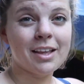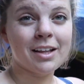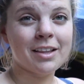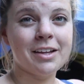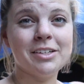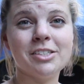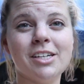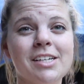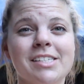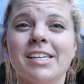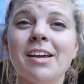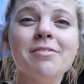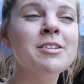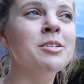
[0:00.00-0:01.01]
the clutch like
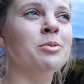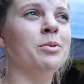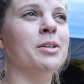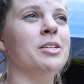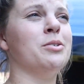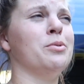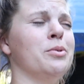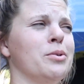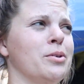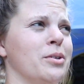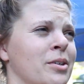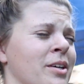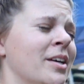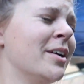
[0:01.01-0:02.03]
safety switch
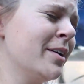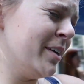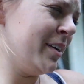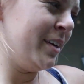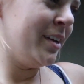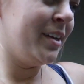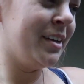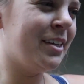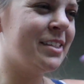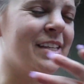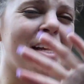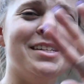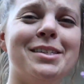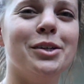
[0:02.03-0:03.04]
or
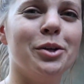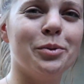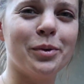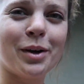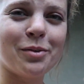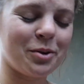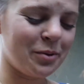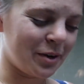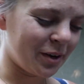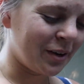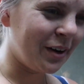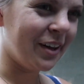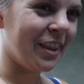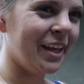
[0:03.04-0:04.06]
sensor, whatever you want to
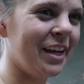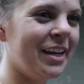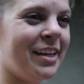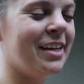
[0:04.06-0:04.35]
call it,